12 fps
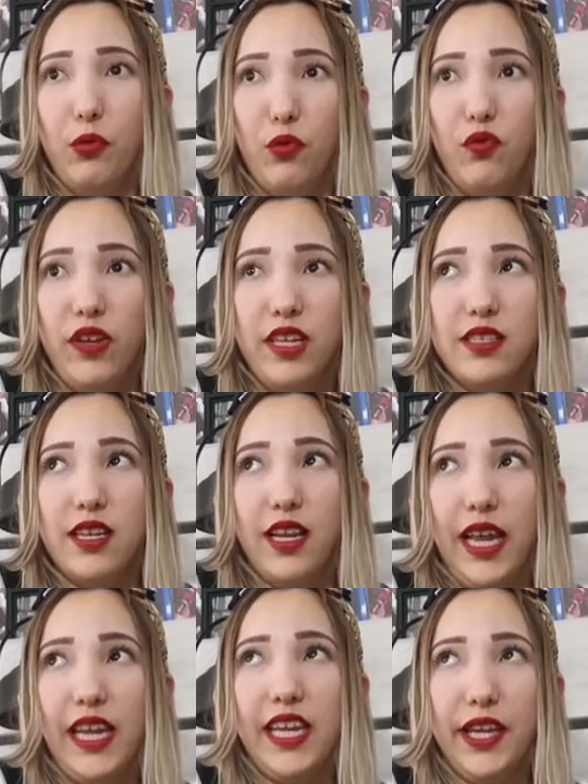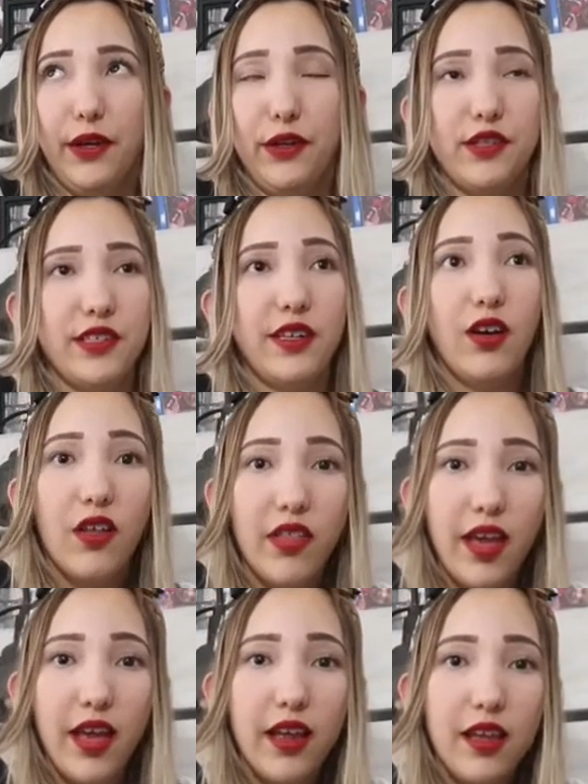movies and like killers and all
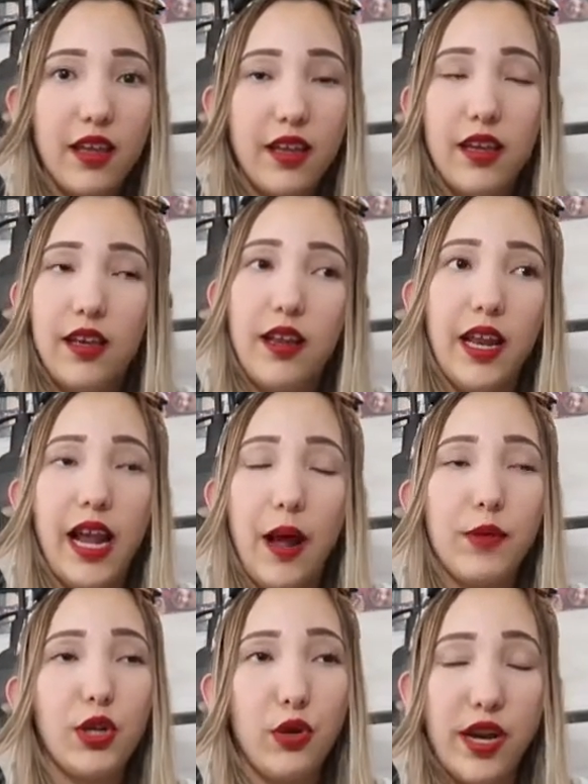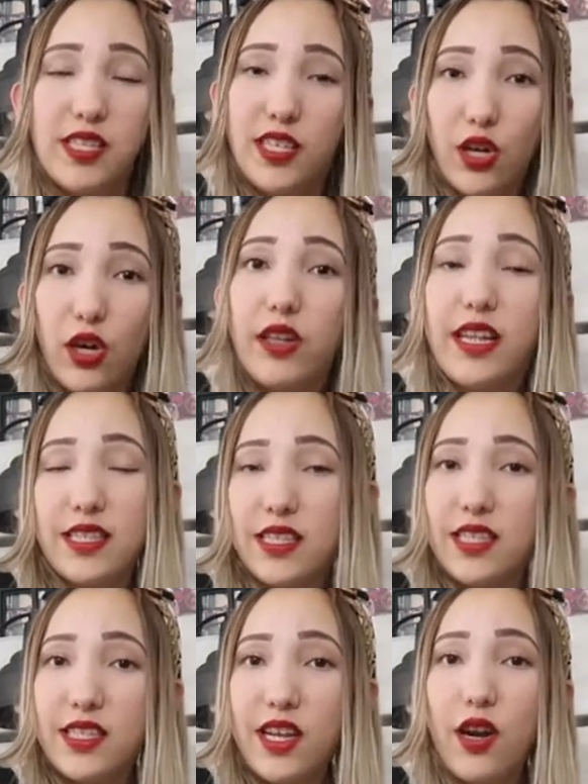that. Like I'm the crazy girl that
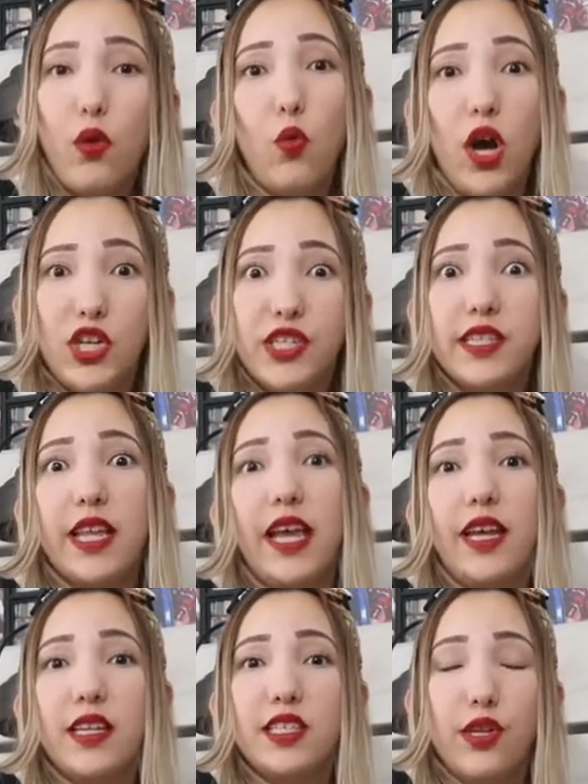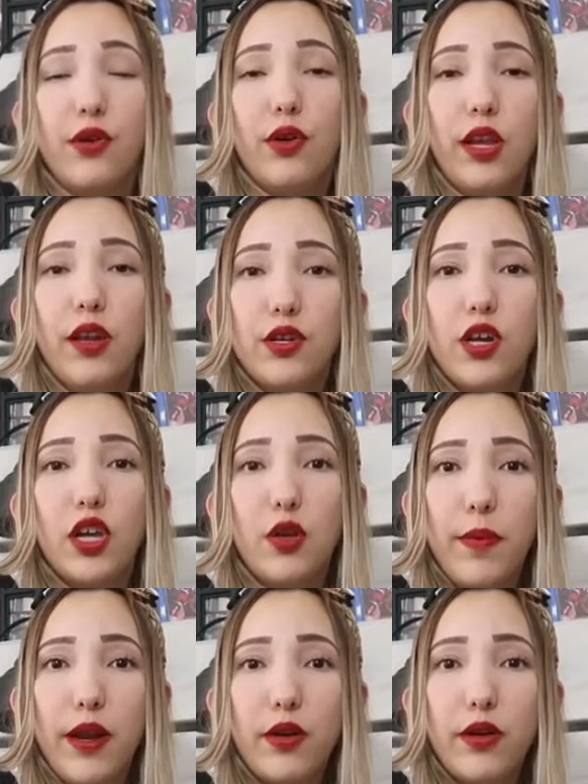sits there and watches like serial killer
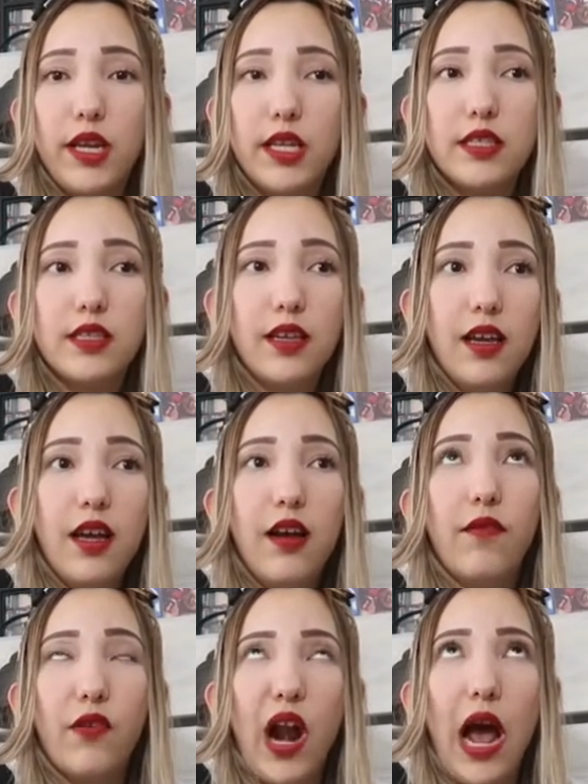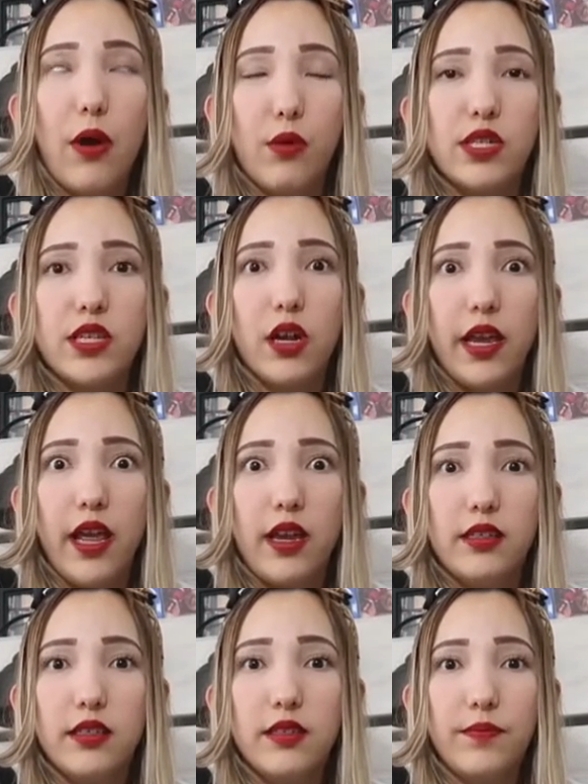documentaries for hours on
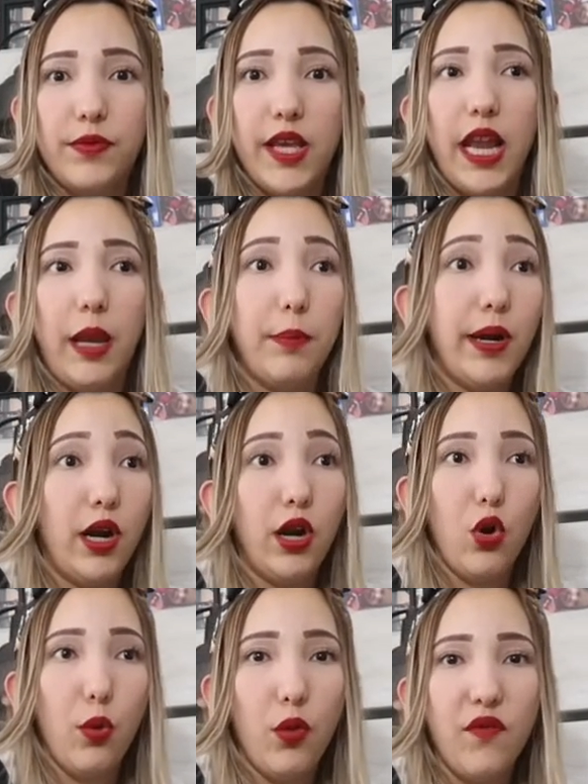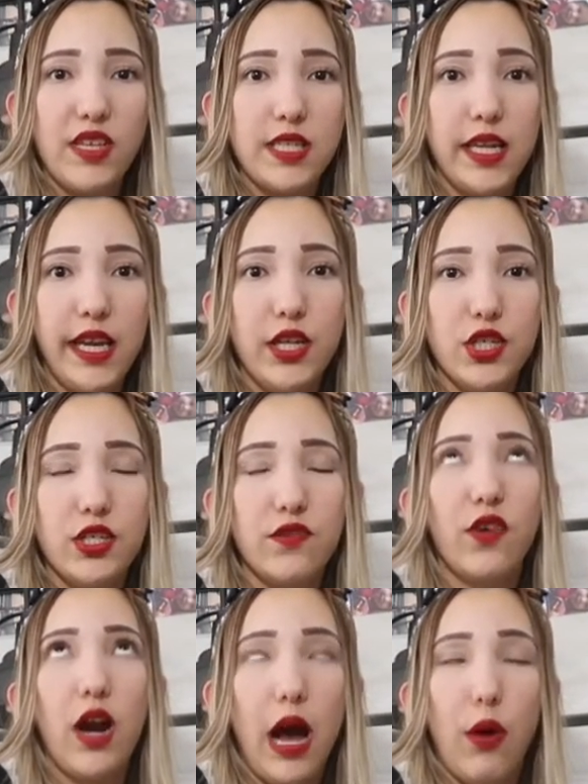end and like paranormal investigations
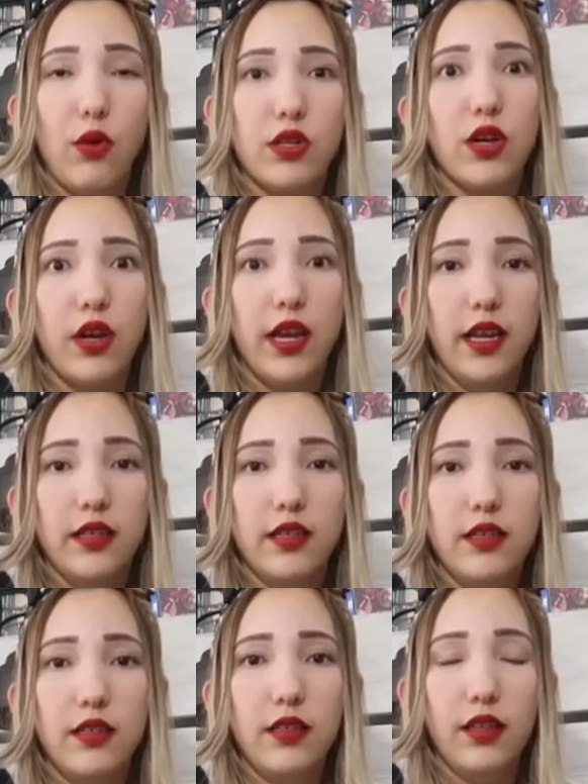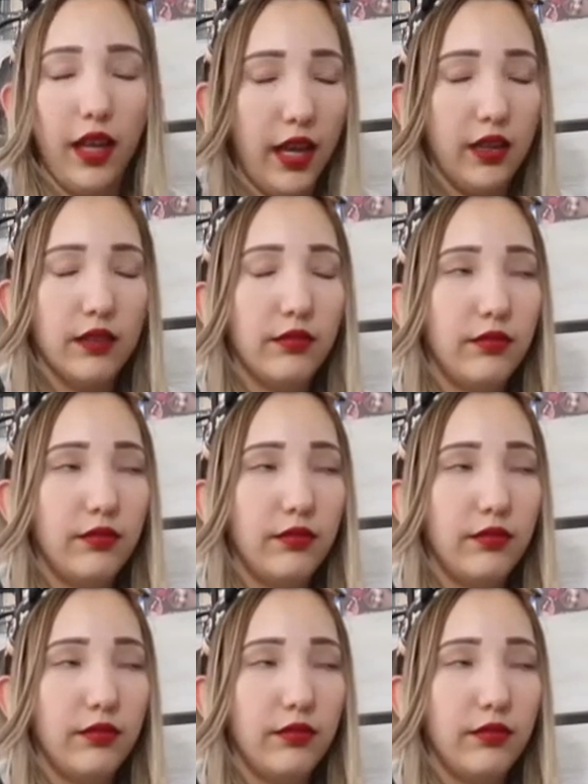for hours on end. Like